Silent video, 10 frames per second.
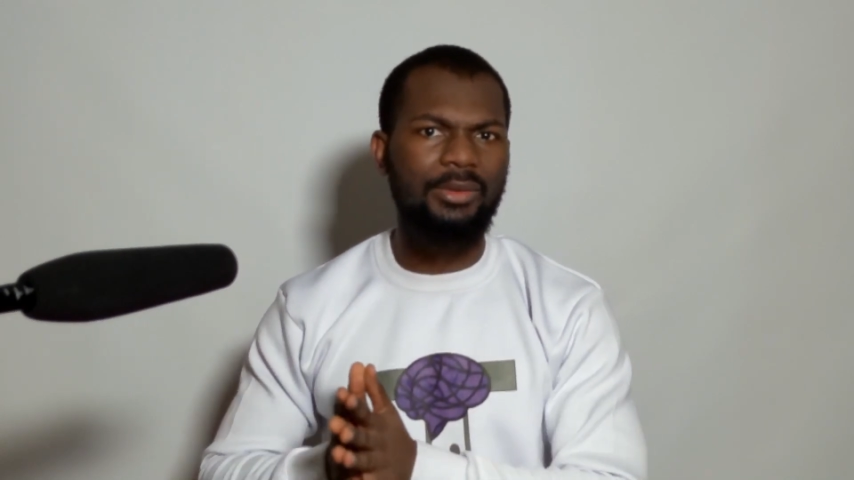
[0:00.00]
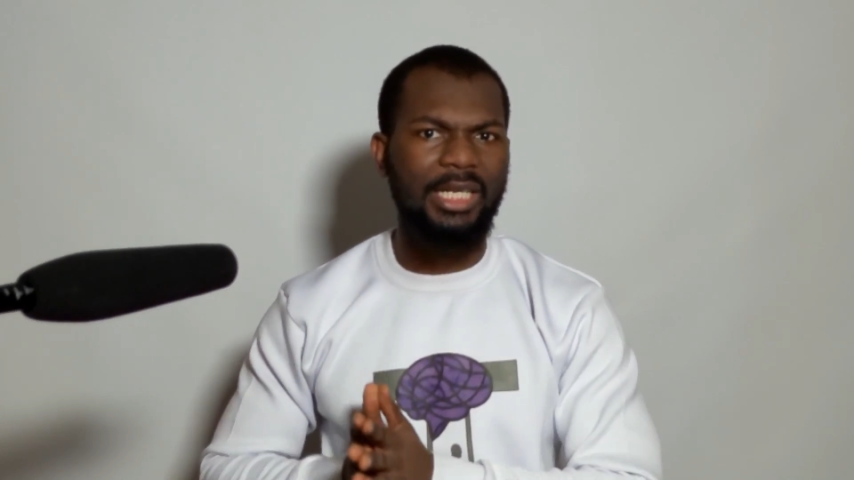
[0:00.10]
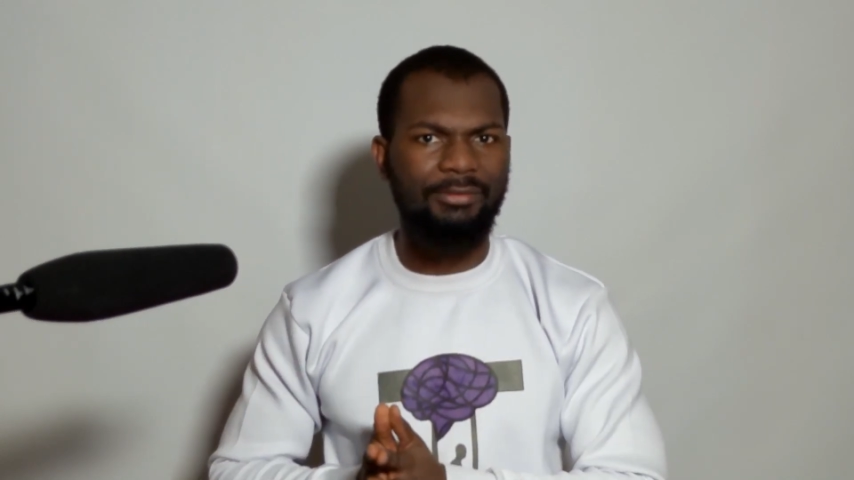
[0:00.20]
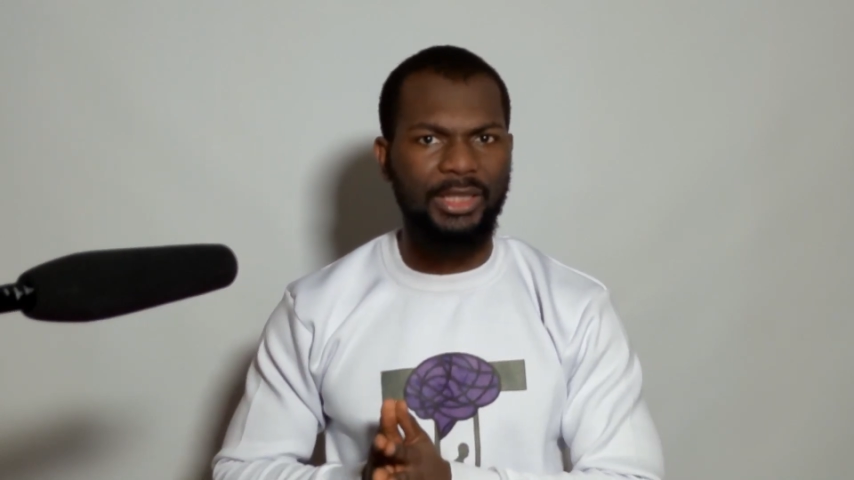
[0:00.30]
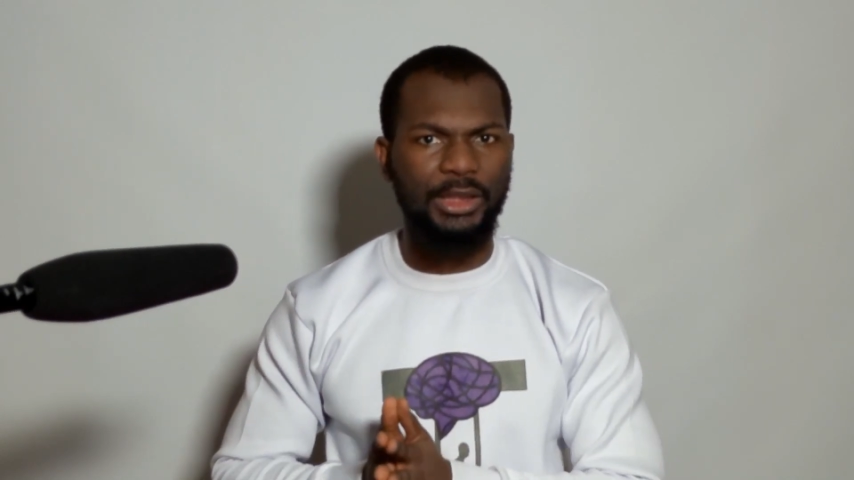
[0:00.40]

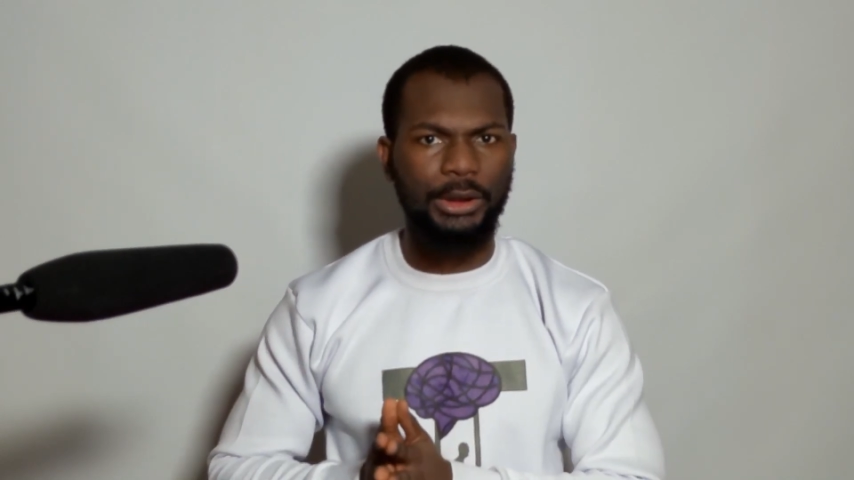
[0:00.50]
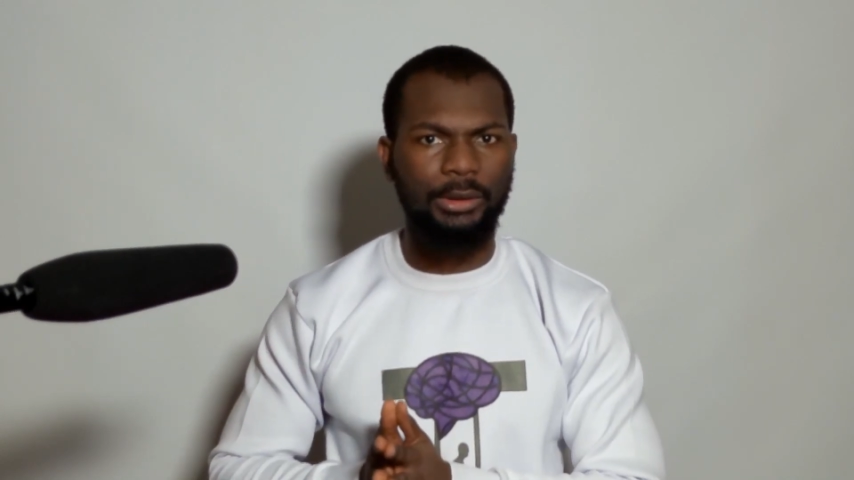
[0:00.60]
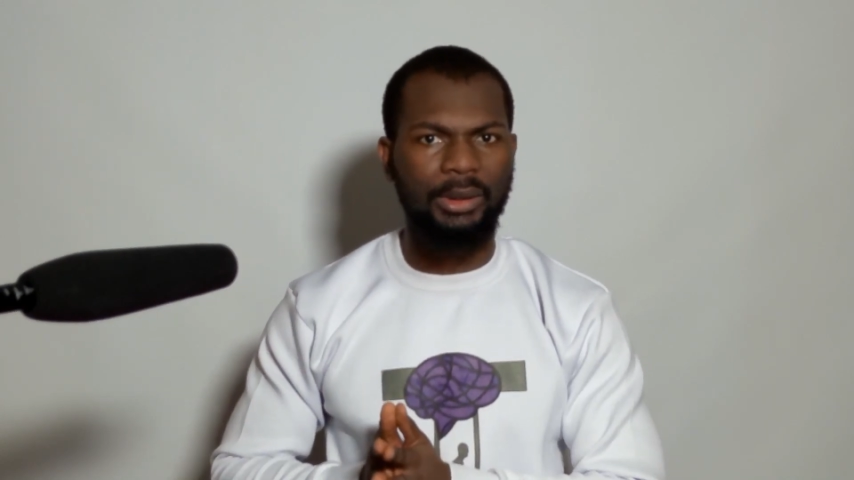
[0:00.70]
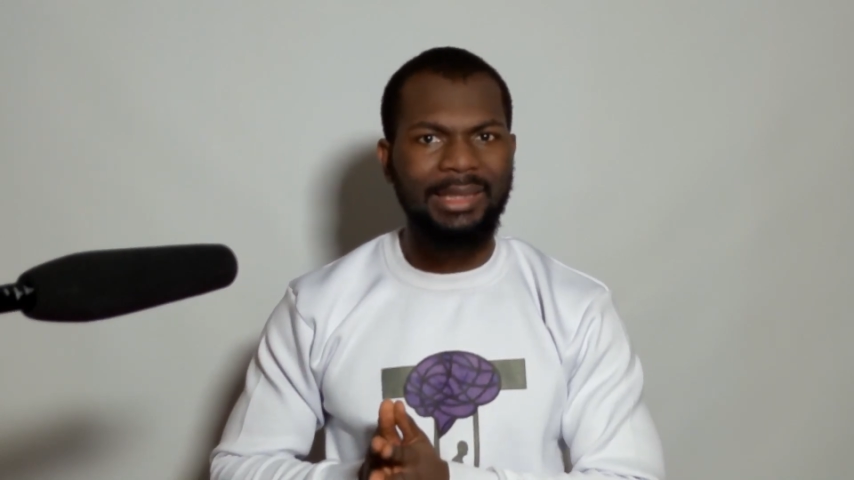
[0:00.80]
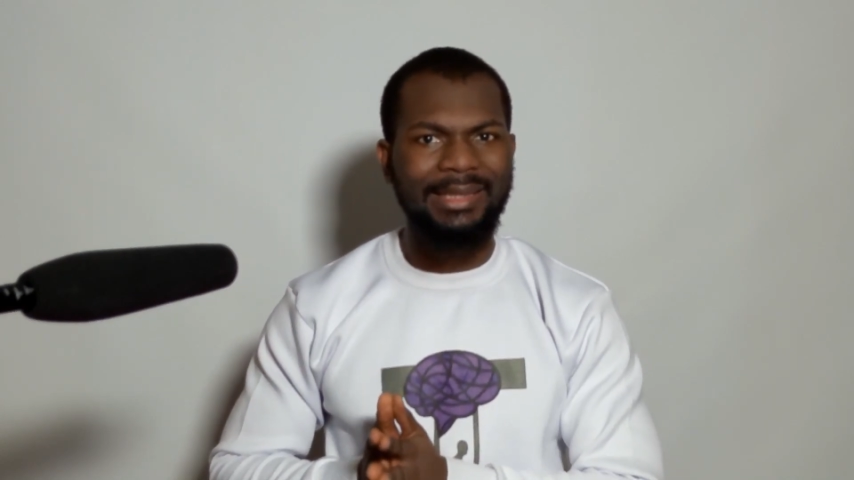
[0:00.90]

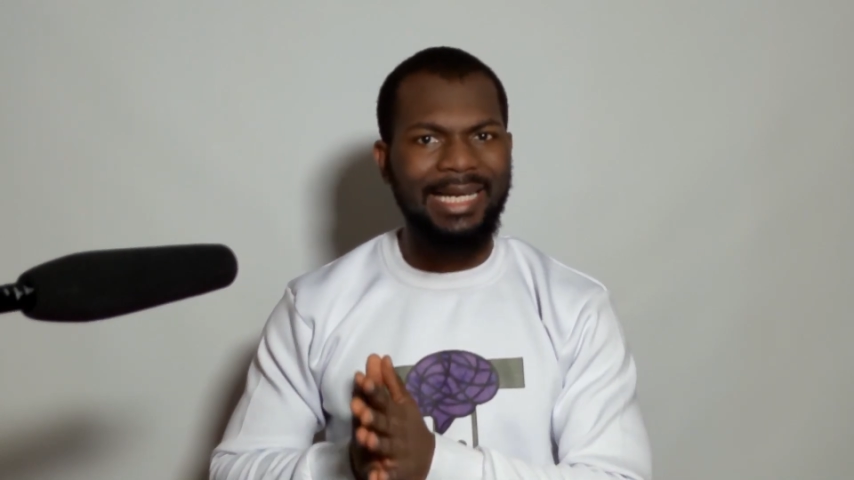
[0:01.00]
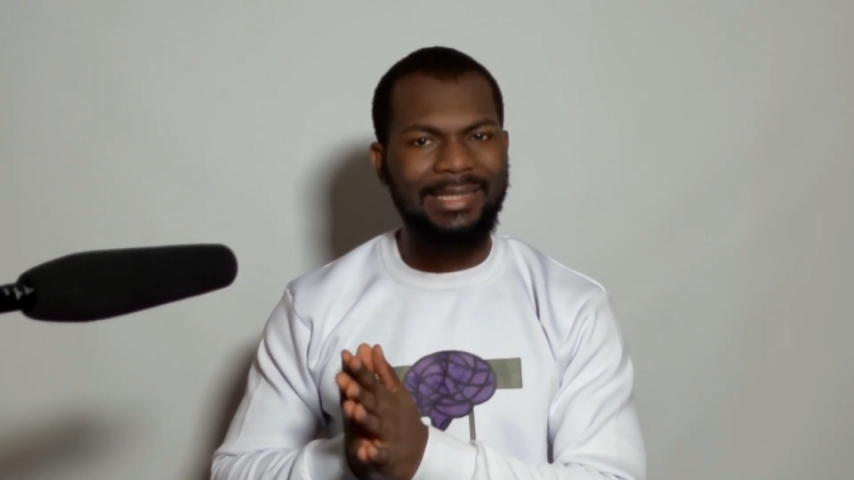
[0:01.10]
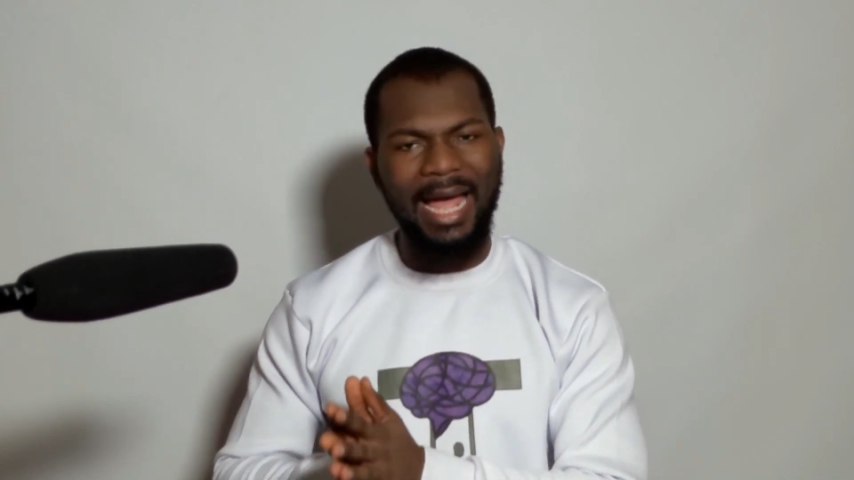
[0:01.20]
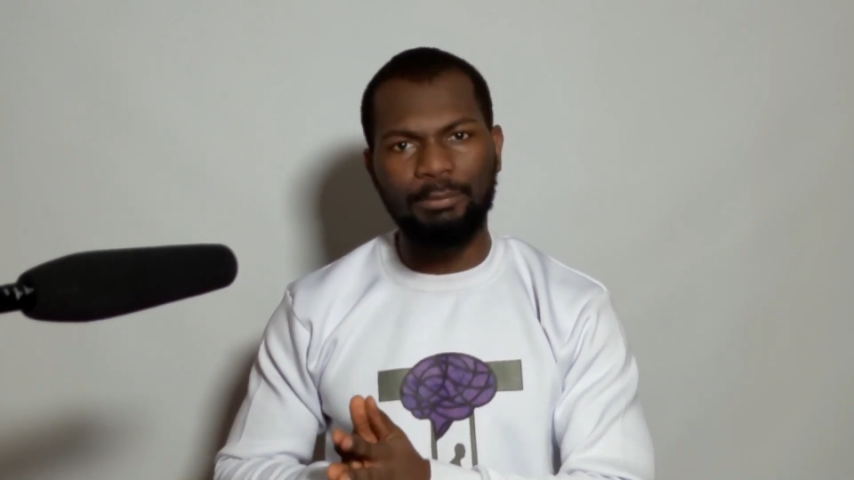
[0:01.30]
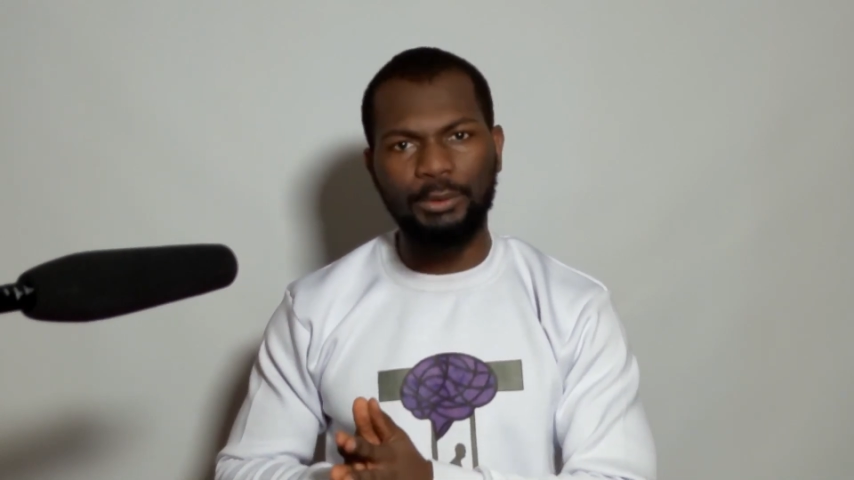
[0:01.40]
definition that
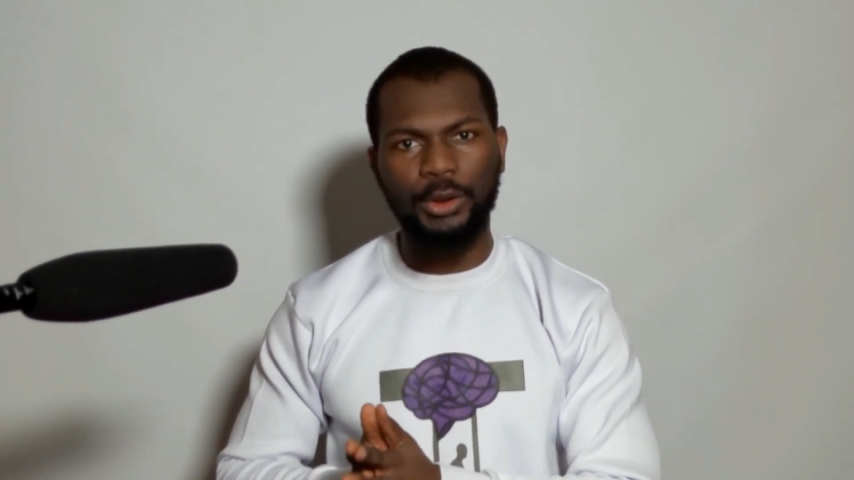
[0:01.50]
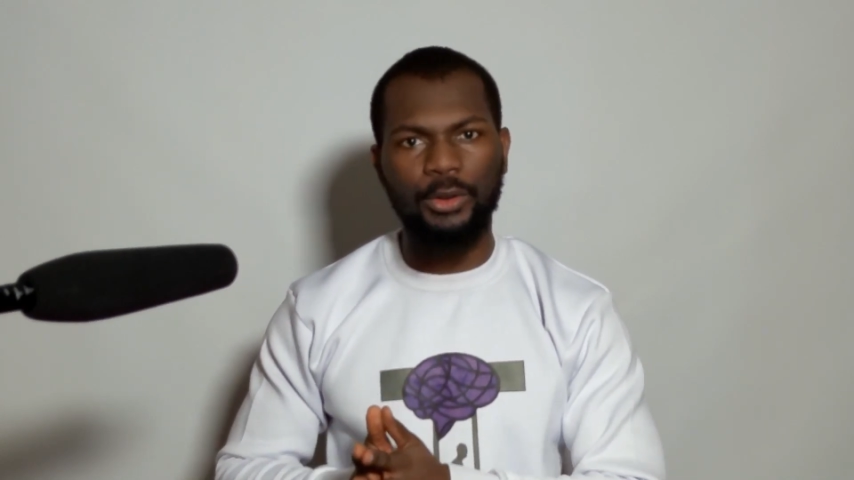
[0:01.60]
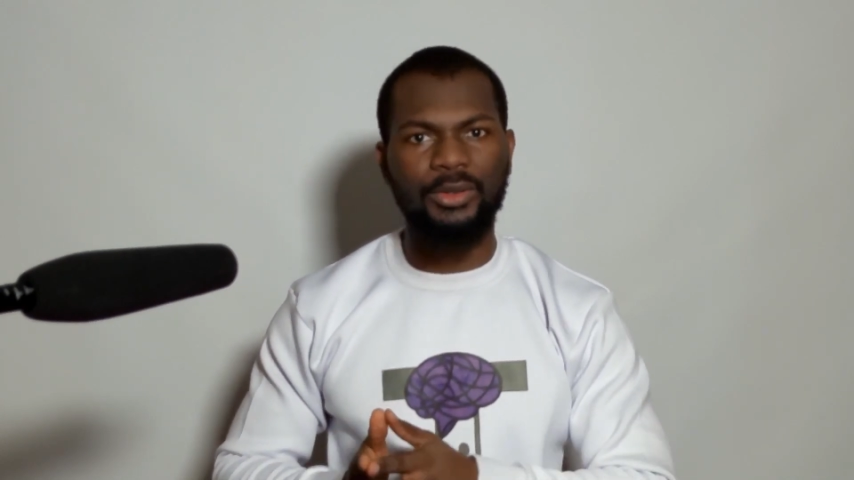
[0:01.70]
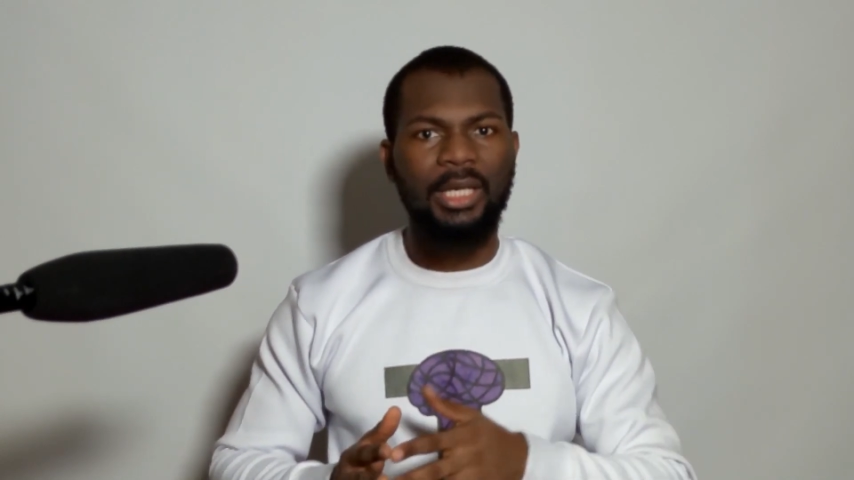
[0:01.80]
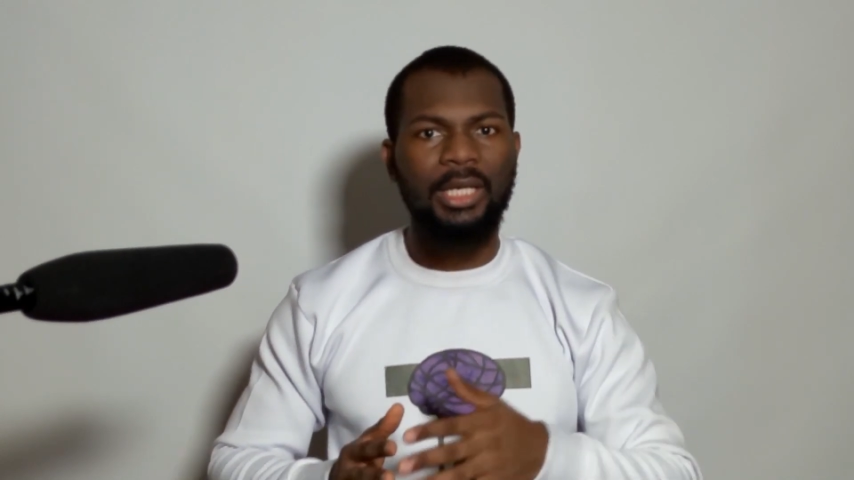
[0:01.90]

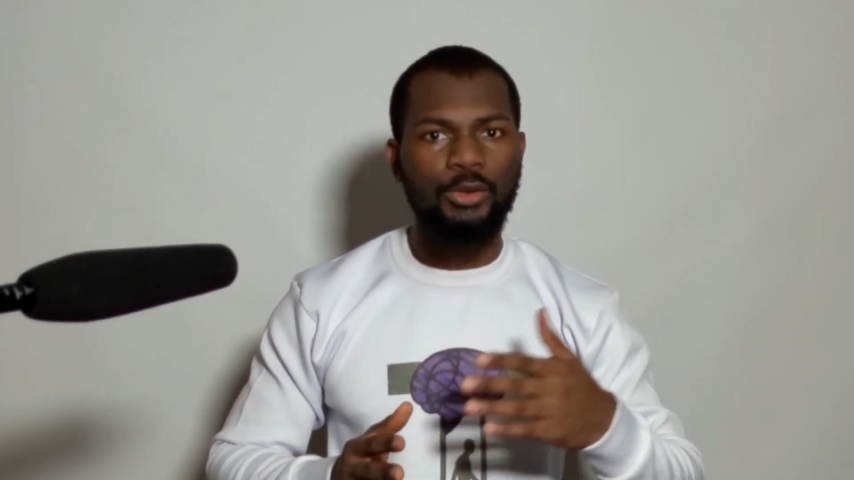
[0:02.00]
captures